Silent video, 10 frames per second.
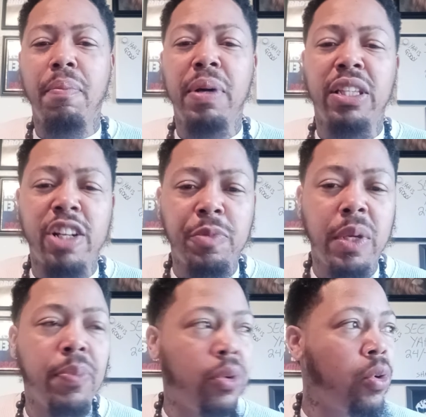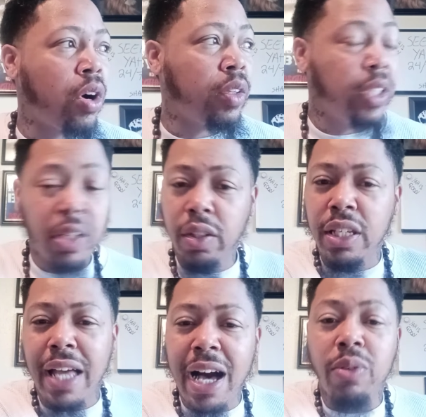But there's people who are
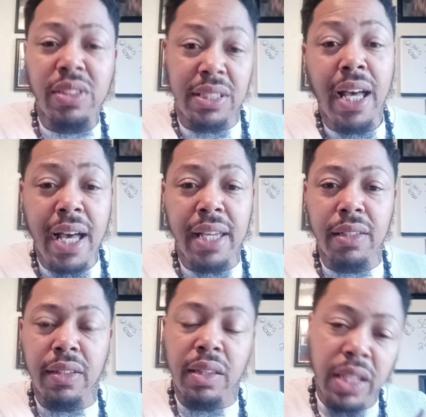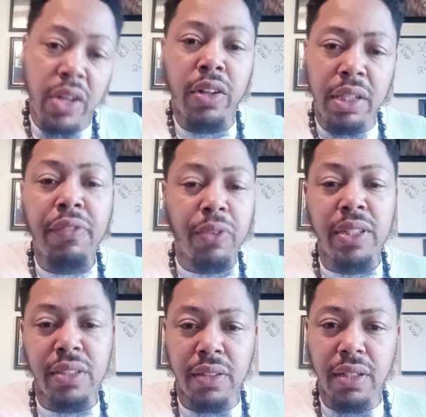literally outside, literally
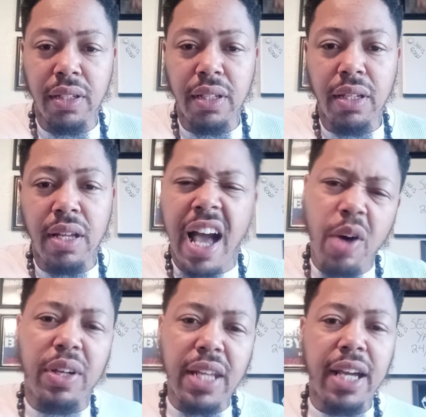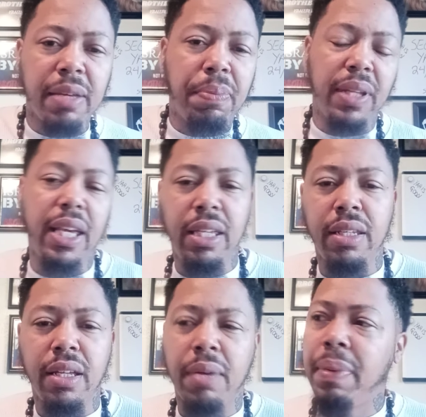freezing. How can I
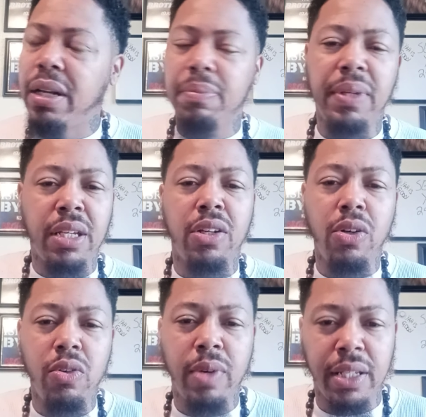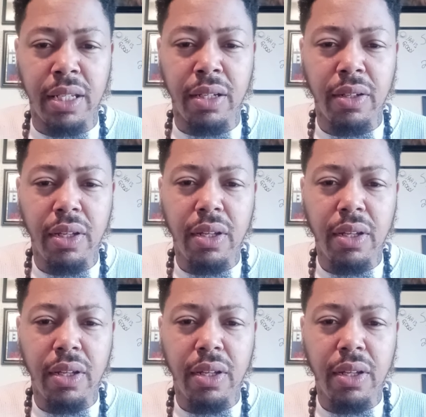complain about it being cold right now?